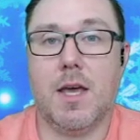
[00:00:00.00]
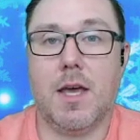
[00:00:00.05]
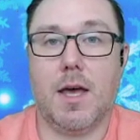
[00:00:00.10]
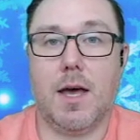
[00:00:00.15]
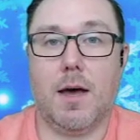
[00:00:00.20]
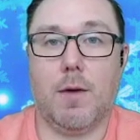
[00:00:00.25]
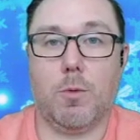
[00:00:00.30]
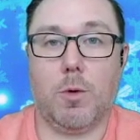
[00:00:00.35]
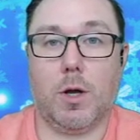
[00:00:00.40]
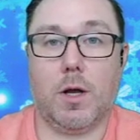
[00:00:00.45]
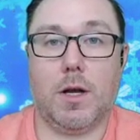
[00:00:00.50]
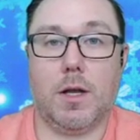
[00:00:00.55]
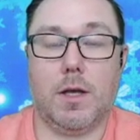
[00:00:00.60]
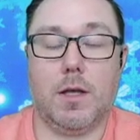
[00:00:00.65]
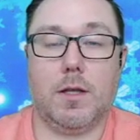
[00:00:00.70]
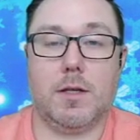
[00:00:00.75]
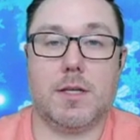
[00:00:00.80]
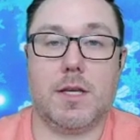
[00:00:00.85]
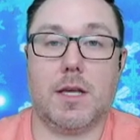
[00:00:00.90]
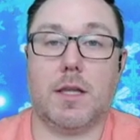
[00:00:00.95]
We're going
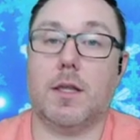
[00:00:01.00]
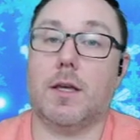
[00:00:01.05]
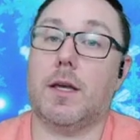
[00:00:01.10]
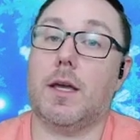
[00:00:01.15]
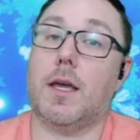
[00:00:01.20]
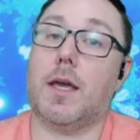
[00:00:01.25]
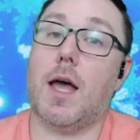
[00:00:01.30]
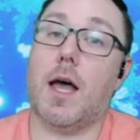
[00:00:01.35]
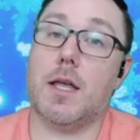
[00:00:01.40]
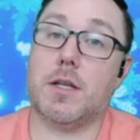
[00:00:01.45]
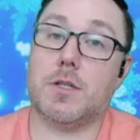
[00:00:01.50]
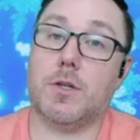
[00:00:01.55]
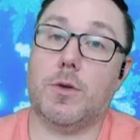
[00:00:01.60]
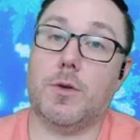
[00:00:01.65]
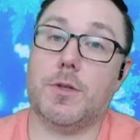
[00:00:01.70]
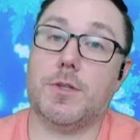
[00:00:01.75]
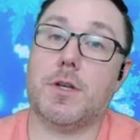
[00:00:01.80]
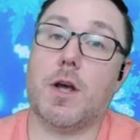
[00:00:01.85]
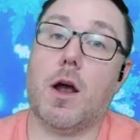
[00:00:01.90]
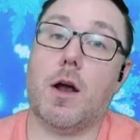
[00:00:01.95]
to take a look at
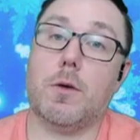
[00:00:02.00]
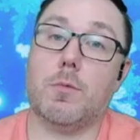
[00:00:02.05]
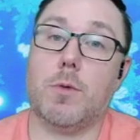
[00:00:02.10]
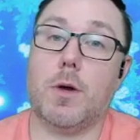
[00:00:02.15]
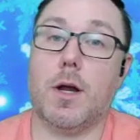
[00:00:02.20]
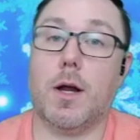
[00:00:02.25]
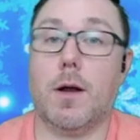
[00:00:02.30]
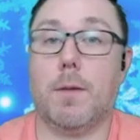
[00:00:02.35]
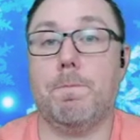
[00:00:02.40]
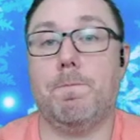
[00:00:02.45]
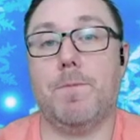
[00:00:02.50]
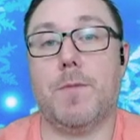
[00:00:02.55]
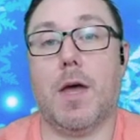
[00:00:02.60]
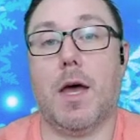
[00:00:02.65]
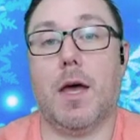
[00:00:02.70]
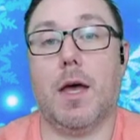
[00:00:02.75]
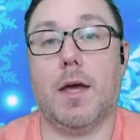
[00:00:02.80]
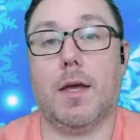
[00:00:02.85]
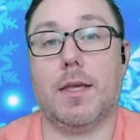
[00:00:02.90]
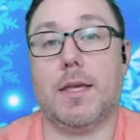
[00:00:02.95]
consoles, hardware,
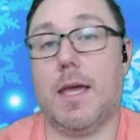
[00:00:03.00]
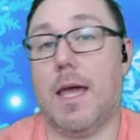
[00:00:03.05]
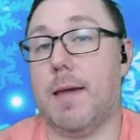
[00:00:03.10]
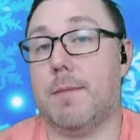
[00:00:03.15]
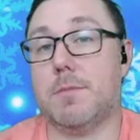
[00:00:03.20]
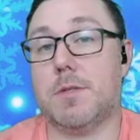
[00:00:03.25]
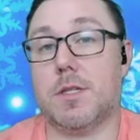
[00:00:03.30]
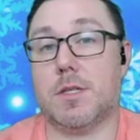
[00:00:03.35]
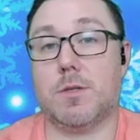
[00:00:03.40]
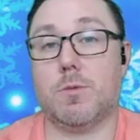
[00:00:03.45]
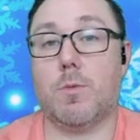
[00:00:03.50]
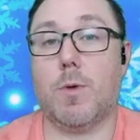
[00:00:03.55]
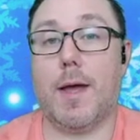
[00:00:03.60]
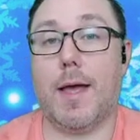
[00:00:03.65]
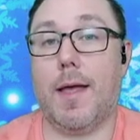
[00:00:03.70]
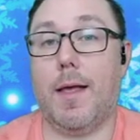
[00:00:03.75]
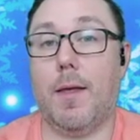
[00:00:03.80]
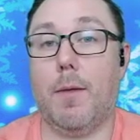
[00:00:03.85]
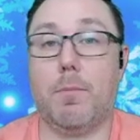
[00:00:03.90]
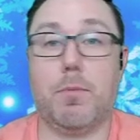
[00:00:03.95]
games as
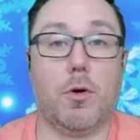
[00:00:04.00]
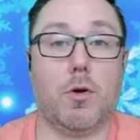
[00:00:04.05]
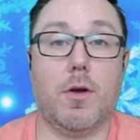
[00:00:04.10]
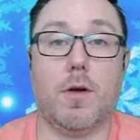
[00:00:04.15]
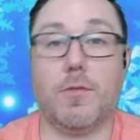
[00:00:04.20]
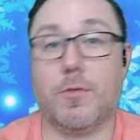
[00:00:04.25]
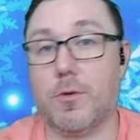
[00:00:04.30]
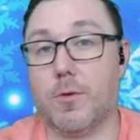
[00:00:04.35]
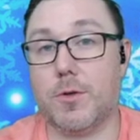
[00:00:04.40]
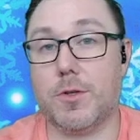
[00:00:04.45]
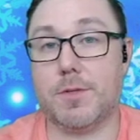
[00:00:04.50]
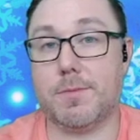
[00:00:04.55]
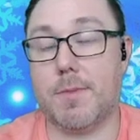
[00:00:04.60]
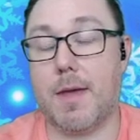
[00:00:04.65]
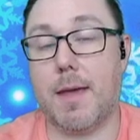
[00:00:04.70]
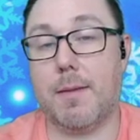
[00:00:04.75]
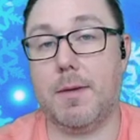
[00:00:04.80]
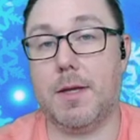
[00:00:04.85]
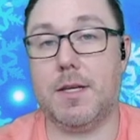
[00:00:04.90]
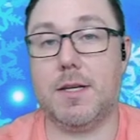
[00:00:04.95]
well, peripherals,
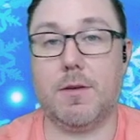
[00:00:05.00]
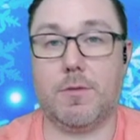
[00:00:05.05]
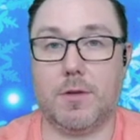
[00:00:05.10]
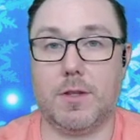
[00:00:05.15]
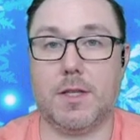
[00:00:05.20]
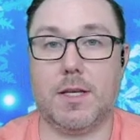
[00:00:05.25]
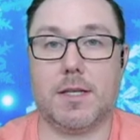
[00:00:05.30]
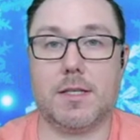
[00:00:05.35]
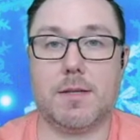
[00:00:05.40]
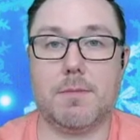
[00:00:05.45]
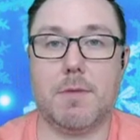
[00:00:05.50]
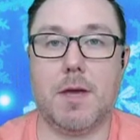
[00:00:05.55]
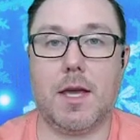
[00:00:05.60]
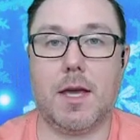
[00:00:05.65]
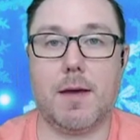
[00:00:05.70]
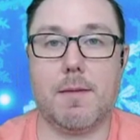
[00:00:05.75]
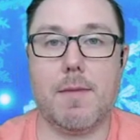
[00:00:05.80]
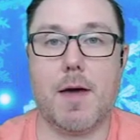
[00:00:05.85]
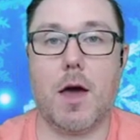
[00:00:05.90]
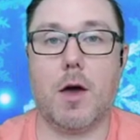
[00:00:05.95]
maybe different things that may
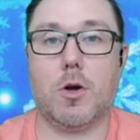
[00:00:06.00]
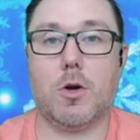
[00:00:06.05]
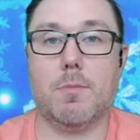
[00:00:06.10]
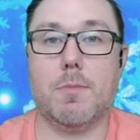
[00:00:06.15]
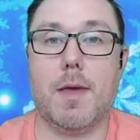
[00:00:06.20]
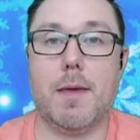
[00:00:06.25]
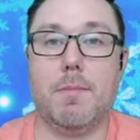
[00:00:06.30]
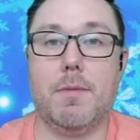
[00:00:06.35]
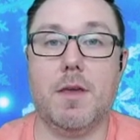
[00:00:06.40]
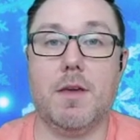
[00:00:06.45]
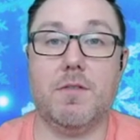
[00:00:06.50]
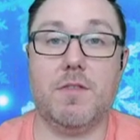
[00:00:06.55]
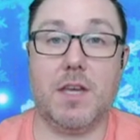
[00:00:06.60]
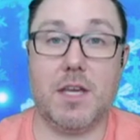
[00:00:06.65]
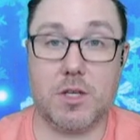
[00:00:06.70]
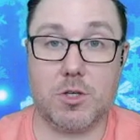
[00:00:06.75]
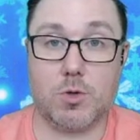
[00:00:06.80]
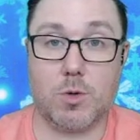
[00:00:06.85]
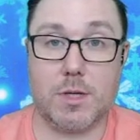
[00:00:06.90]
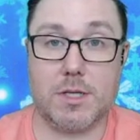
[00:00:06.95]
come out or may be of
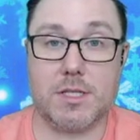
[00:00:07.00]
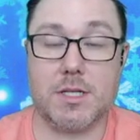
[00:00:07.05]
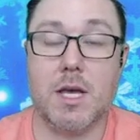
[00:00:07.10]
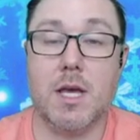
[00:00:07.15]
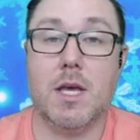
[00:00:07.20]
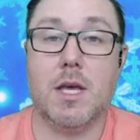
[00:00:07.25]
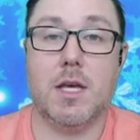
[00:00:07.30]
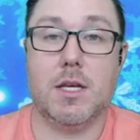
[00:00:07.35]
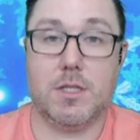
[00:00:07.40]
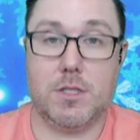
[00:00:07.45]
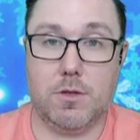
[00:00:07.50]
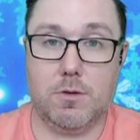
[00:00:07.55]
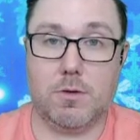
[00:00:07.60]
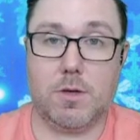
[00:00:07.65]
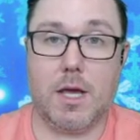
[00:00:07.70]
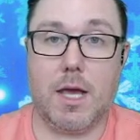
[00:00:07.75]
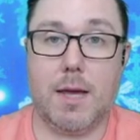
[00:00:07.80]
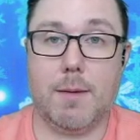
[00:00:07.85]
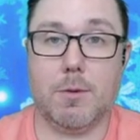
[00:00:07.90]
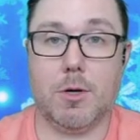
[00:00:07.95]
interest to
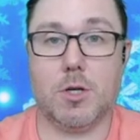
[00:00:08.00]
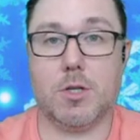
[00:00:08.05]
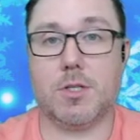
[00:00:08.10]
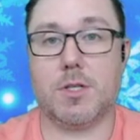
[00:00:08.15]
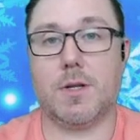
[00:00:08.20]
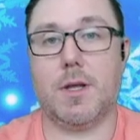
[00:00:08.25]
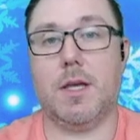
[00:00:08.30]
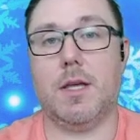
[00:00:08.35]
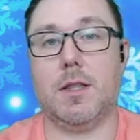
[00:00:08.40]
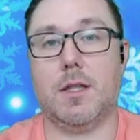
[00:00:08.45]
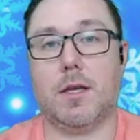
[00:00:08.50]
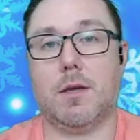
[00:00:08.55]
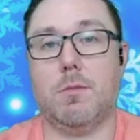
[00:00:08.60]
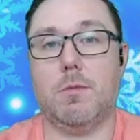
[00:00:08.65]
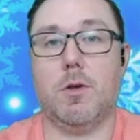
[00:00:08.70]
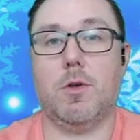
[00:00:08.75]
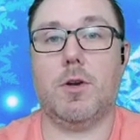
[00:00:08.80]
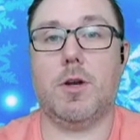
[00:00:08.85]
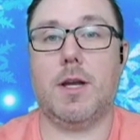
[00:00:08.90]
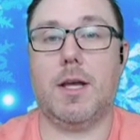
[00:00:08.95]
gamers in the
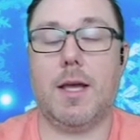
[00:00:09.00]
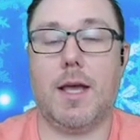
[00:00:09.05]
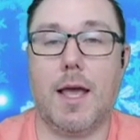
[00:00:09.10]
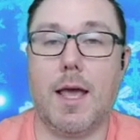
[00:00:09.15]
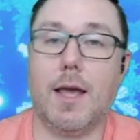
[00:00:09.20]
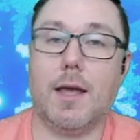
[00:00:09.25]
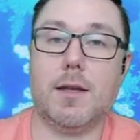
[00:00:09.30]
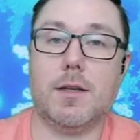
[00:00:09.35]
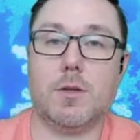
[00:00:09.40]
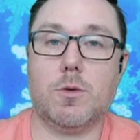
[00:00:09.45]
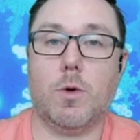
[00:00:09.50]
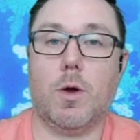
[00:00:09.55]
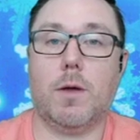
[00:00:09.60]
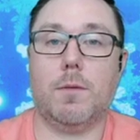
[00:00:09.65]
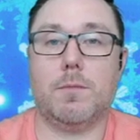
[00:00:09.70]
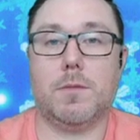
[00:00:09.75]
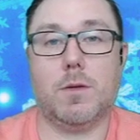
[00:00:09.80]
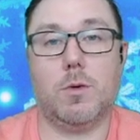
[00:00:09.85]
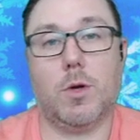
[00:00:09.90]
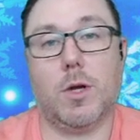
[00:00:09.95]
community. And
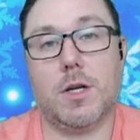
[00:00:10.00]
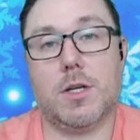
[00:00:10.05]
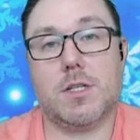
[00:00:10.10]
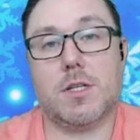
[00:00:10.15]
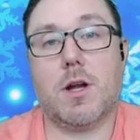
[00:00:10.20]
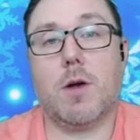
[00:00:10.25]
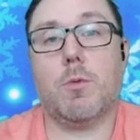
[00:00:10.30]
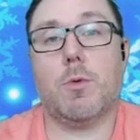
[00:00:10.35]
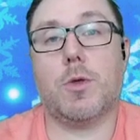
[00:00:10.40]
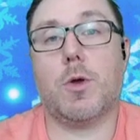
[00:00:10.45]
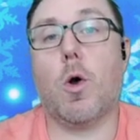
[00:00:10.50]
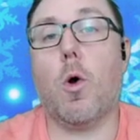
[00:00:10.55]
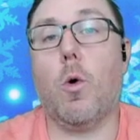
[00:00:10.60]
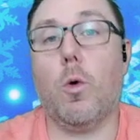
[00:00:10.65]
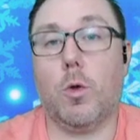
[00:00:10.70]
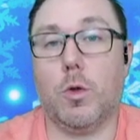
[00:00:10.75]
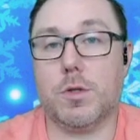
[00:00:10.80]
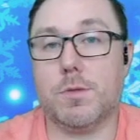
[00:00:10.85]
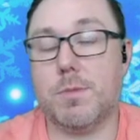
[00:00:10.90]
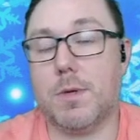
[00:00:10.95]
we're going to start with
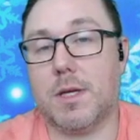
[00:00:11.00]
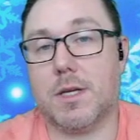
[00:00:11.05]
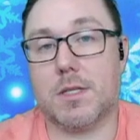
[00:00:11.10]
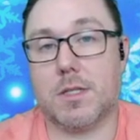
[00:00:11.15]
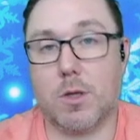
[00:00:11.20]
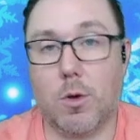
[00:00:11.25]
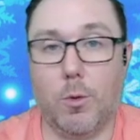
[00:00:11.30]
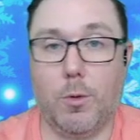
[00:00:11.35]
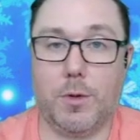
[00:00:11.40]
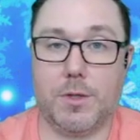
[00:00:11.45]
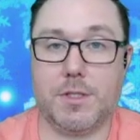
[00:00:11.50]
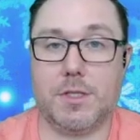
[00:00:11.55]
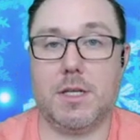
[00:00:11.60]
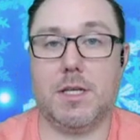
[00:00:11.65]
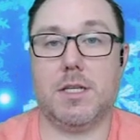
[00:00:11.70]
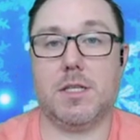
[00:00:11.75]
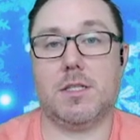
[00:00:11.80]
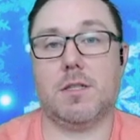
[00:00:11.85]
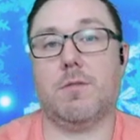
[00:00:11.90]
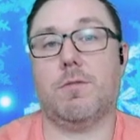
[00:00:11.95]
Kohls because Kohls
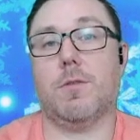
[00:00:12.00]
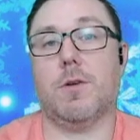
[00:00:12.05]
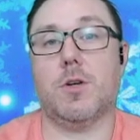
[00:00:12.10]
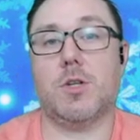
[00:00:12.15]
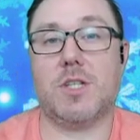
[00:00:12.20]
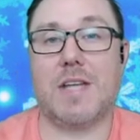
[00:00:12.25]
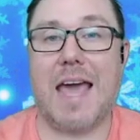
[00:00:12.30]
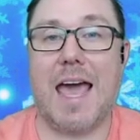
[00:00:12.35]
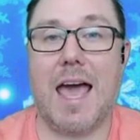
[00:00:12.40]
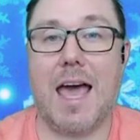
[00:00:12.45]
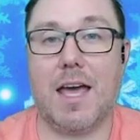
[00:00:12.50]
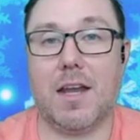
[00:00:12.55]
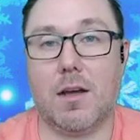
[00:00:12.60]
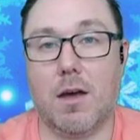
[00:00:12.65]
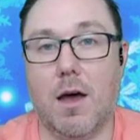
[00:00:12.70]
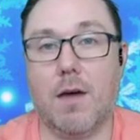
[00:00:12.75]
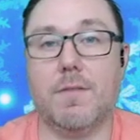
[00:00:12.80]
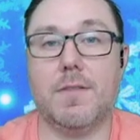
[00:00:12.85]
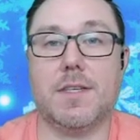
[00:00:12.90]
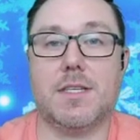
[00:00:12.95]
is the first ad
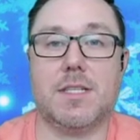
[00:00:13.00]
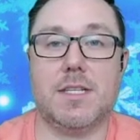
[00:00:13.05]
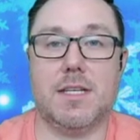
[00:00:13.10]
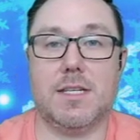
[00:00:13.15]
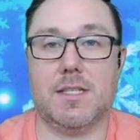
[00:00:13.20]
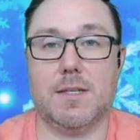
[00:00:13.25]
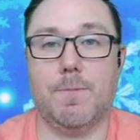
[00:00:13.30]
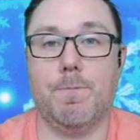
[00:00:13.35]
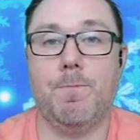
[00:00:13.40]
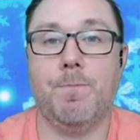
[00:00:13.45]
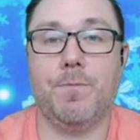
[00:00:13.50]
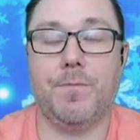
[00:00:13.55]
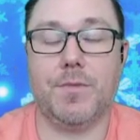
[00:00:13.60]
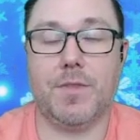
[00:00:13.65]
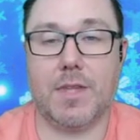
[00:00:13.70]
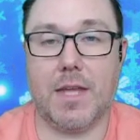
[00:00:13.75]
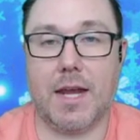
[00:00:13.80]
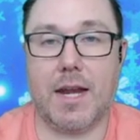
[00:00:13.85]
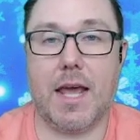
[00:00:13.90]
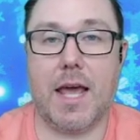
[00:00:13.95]
of the season
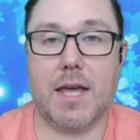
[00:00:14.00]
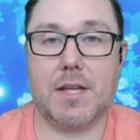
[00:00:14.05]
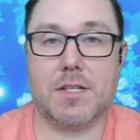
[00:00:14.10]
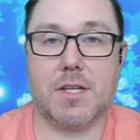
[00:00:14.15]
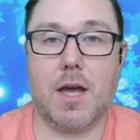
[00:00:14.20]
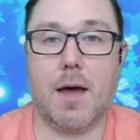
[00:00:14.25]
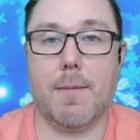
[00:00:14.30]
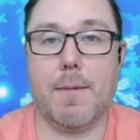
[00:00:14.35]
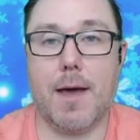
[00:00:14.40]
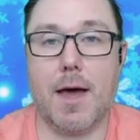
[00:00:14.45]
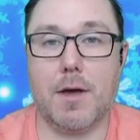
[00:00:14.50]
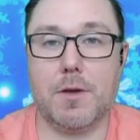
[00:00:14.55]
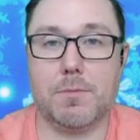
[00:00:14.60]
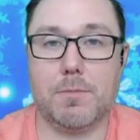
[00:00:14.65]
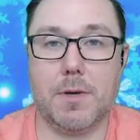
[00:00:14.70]
that has come out.